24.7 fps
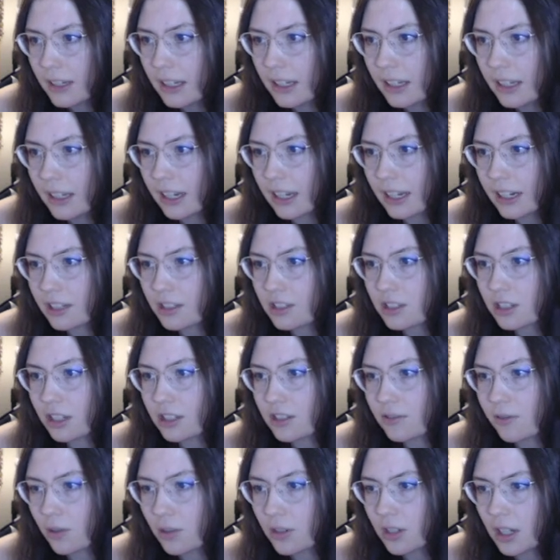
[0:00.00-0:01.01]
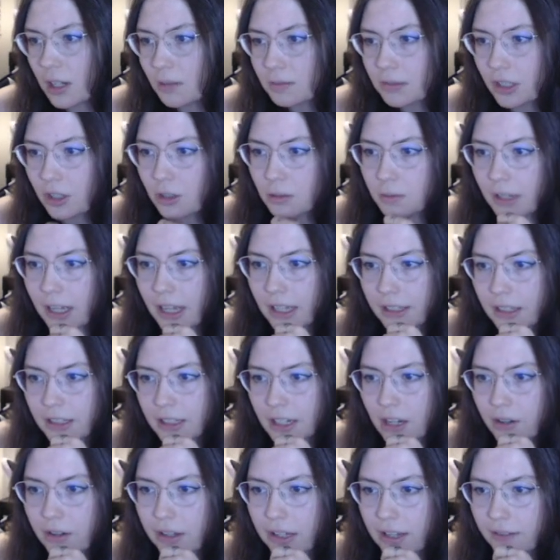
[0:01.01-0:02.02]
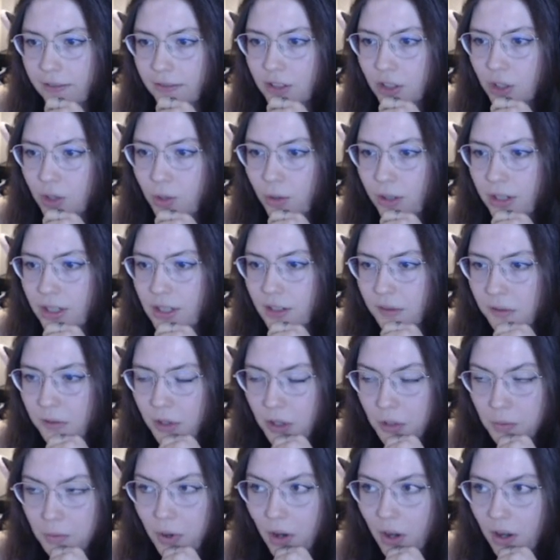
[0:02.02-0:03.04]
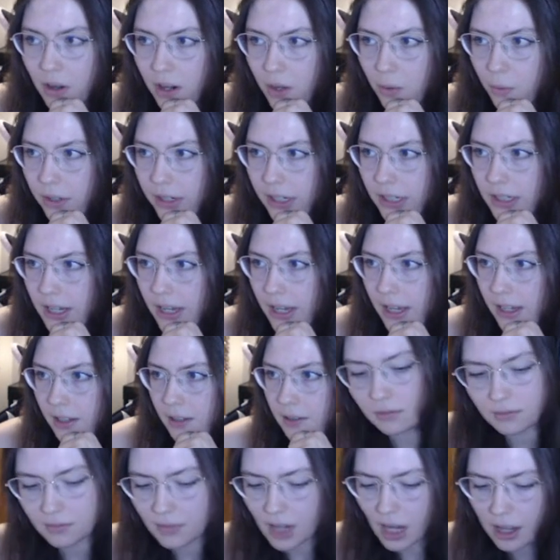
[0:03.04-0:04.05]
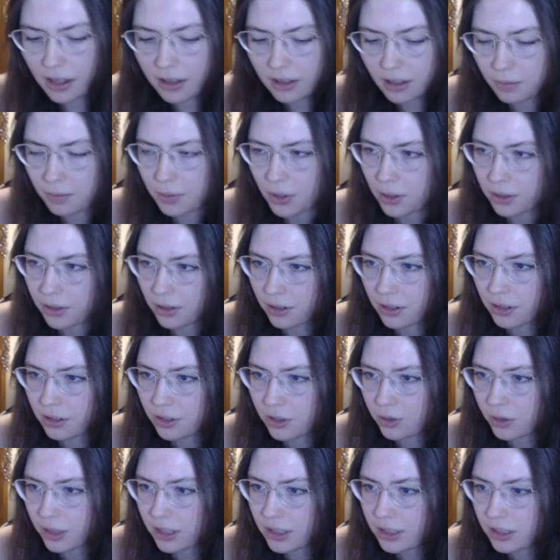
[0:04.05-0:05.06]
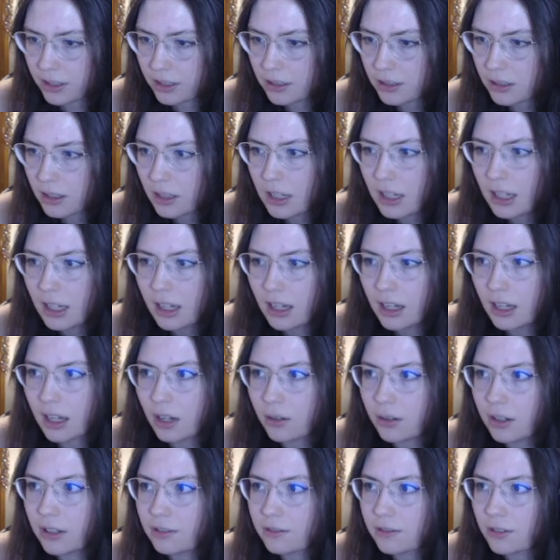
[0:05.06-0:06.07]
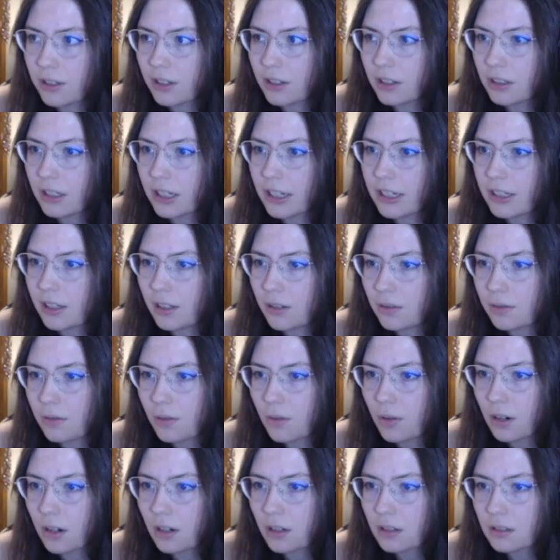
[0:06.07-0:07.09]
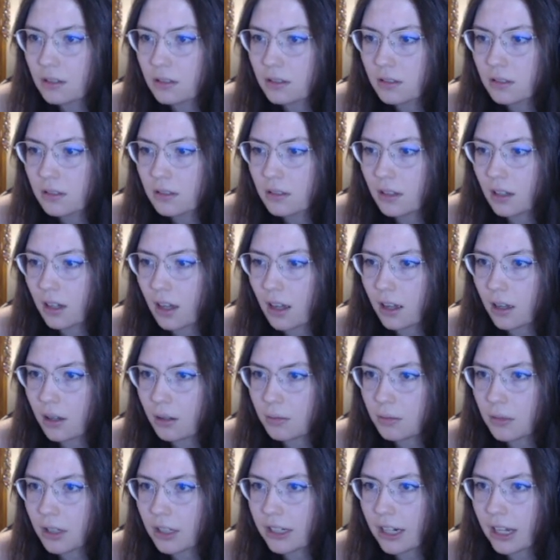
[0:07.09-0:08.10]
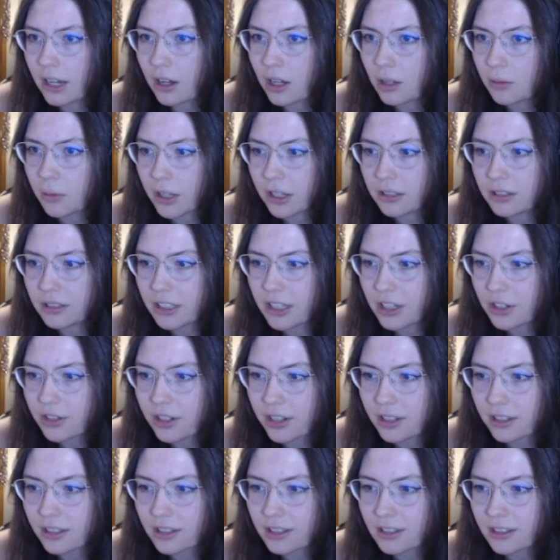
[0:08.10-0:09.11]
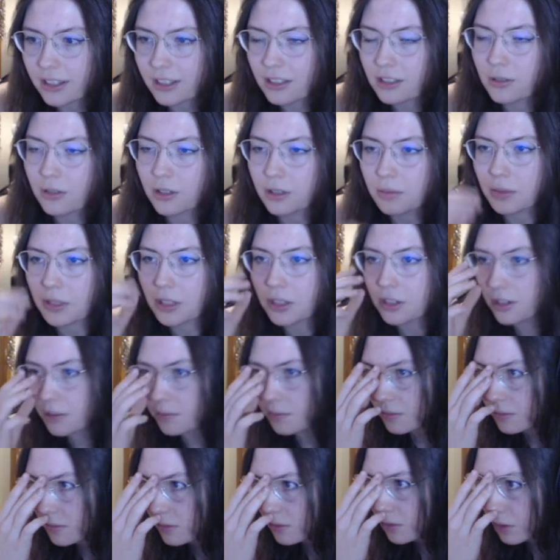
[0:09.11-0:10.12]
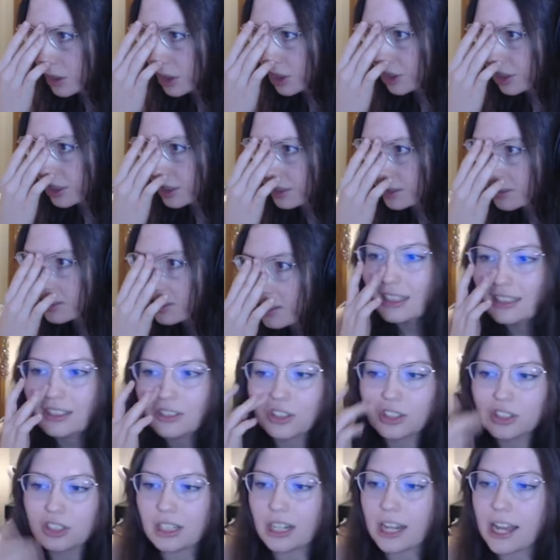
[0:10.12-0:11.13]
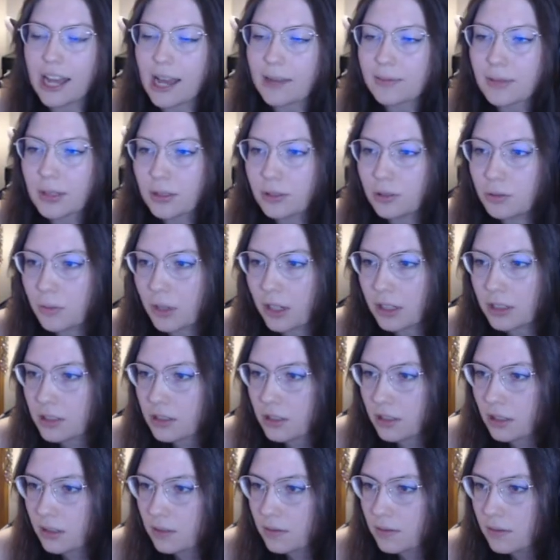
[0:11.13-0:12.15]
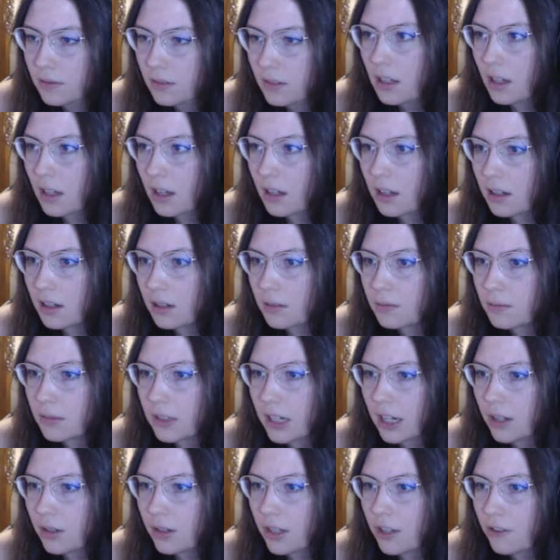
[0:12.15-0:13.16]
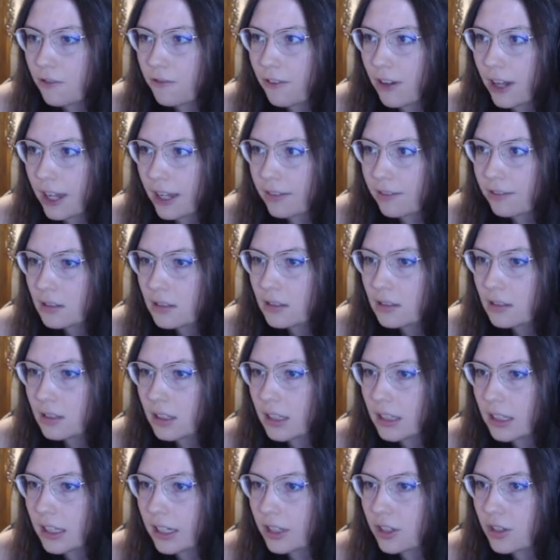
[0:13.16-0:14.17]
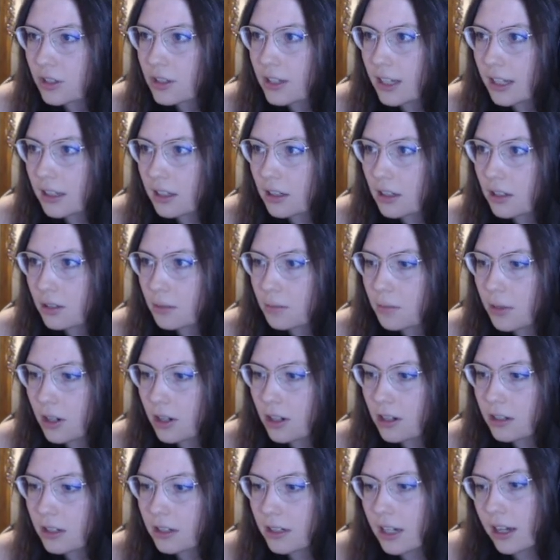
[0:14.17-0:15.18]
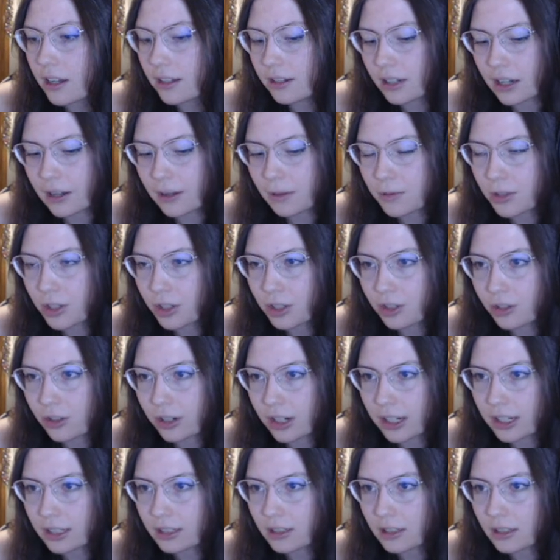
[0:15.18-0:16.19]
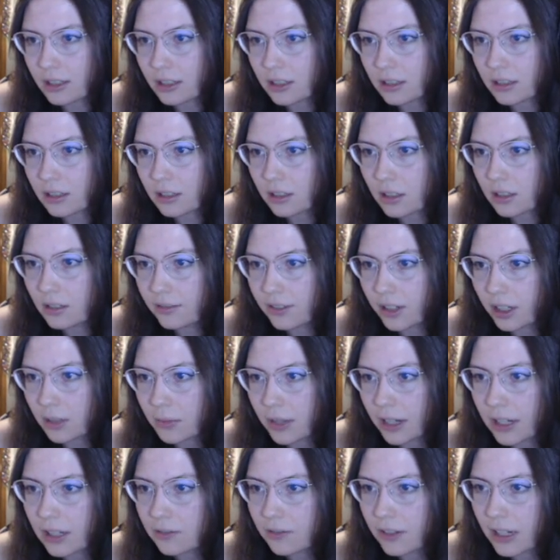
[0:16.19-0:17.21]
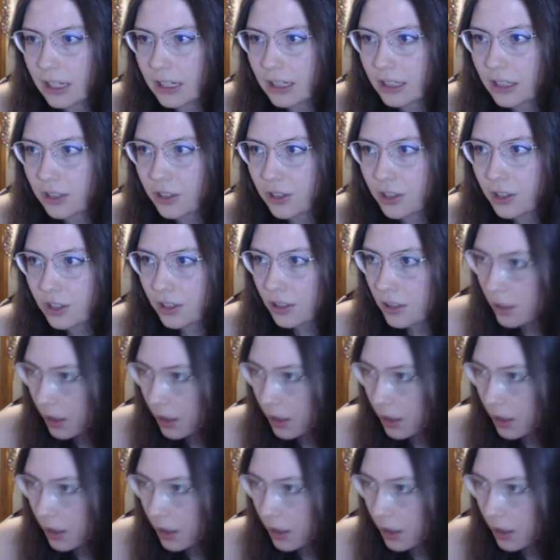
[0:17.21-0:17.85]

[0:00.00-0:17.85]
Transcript: it's forcing him to go back, and now I have the choice of which pawn I want to take. I think both are good choices. I went for knight d4, and now I'm unleashing this light-squared bishop, which is just an absolute monster. Now e5, and I just take another pawn, and now I'm just trying to convert my advantage,